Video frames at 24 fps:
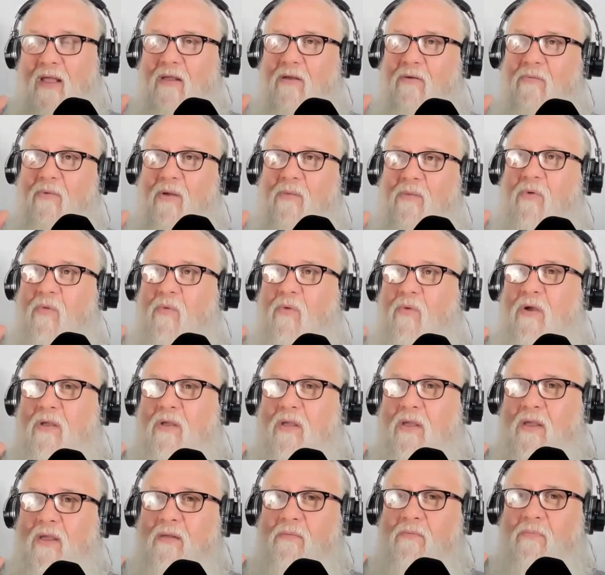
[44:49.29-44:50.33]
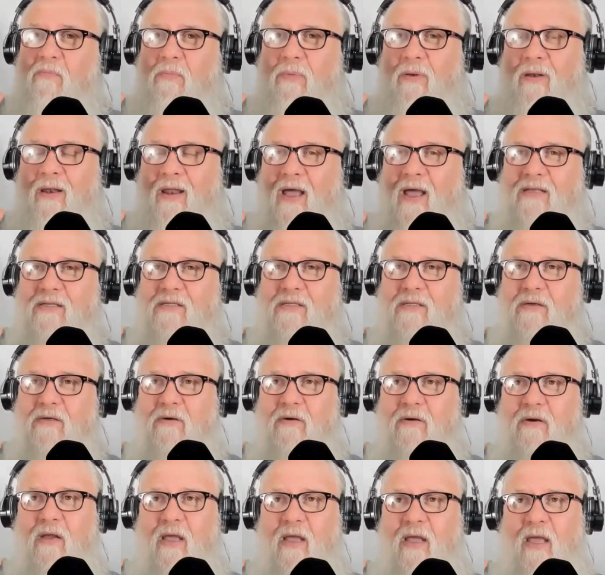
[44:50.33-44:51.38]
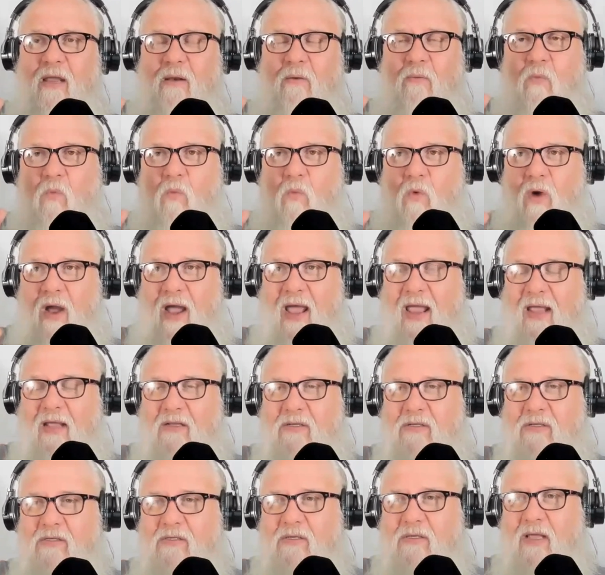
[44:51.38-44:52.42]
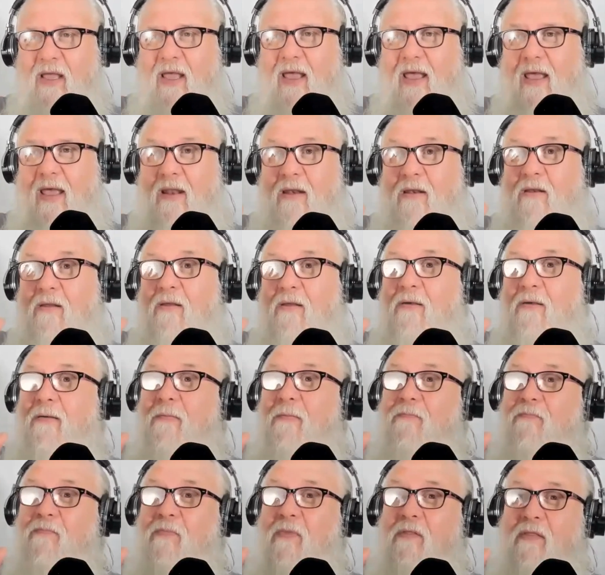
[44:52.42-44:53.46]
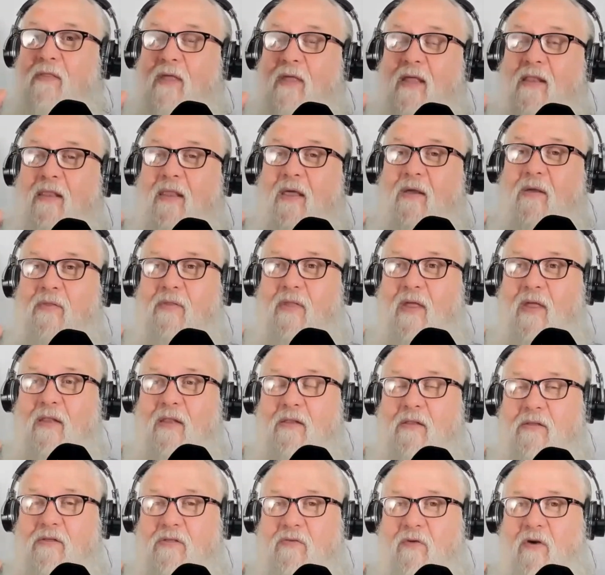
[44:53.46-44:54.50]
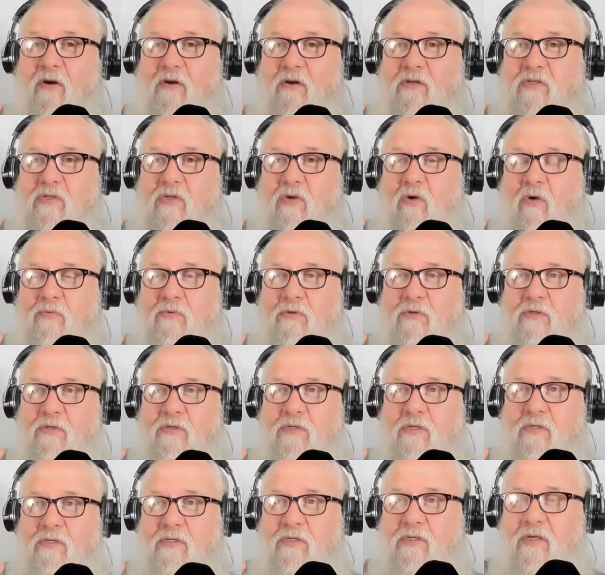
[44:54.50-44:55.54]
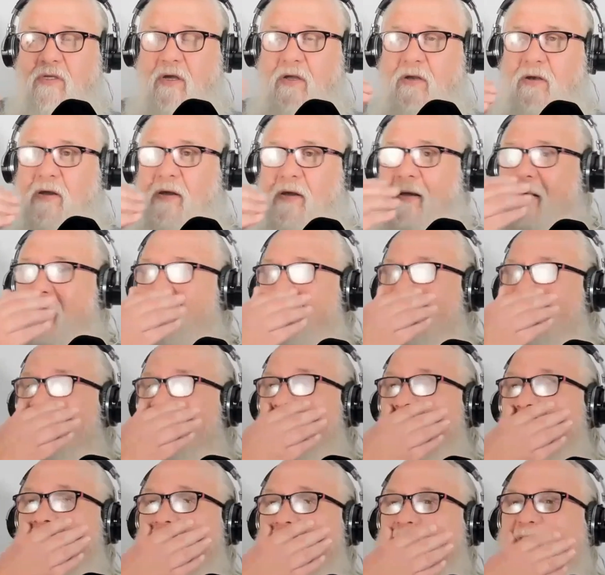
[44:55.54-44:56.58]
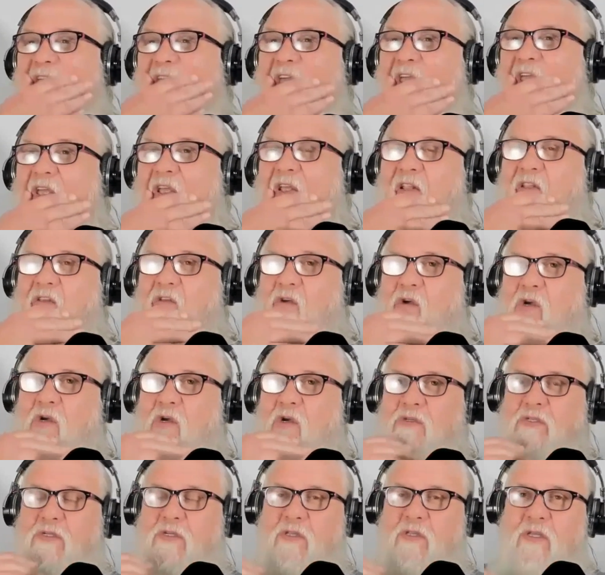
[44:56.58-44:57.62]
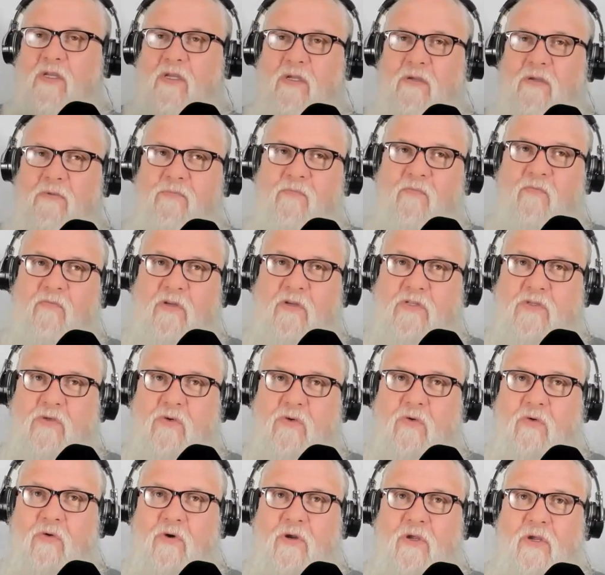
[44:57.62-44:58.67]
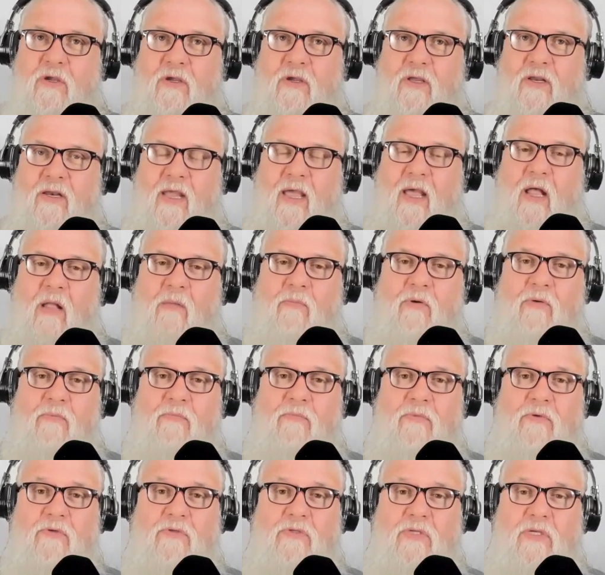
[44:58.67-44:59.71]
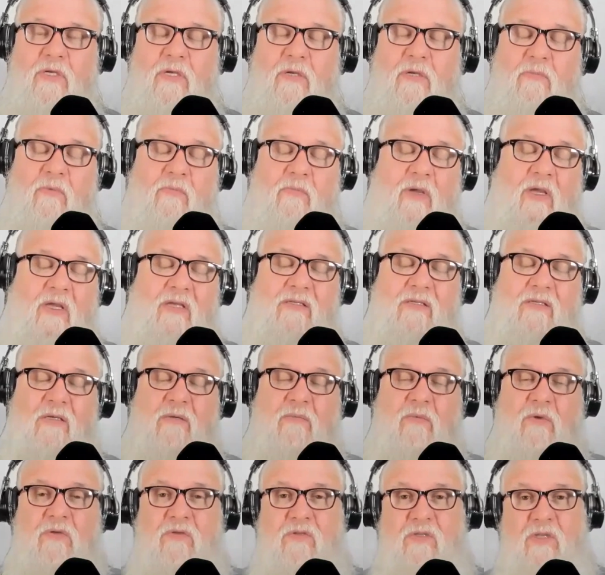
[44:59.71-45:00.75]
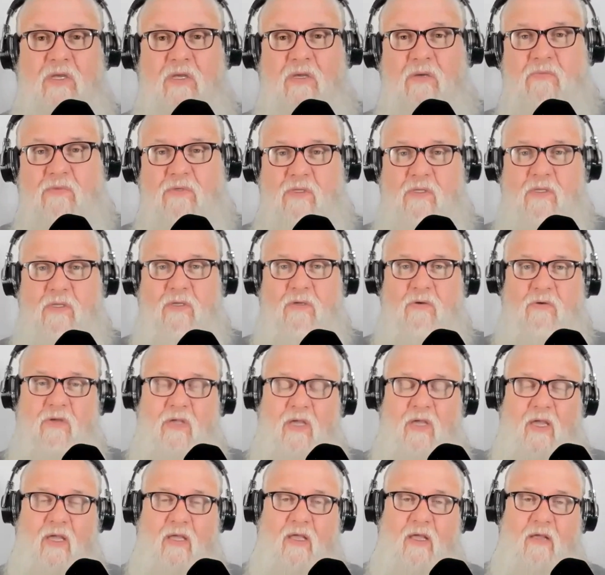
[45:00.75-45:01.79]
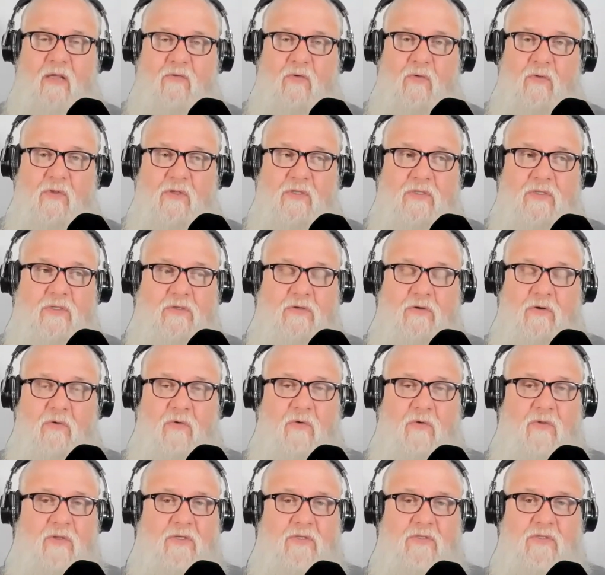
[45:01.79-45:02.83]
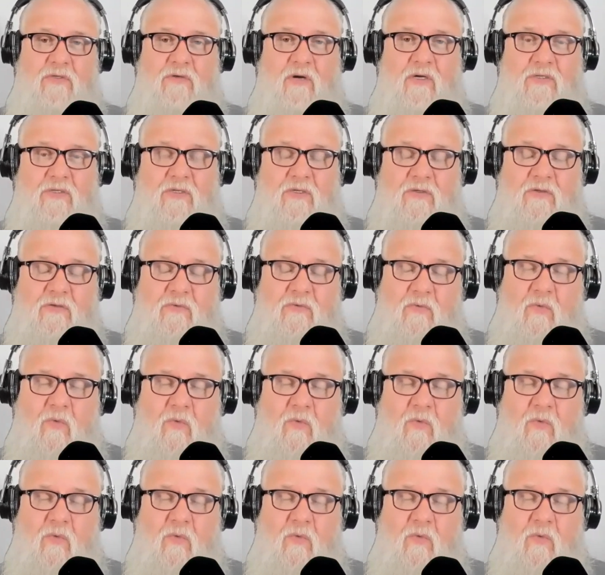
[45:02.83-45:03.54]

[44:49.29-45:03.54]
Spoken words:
can remember working in plaster and wax, and then as far as sculpture is concerned, they took us to the Victoria and Albert Museum. Amazing museums in the UK have all these treasures,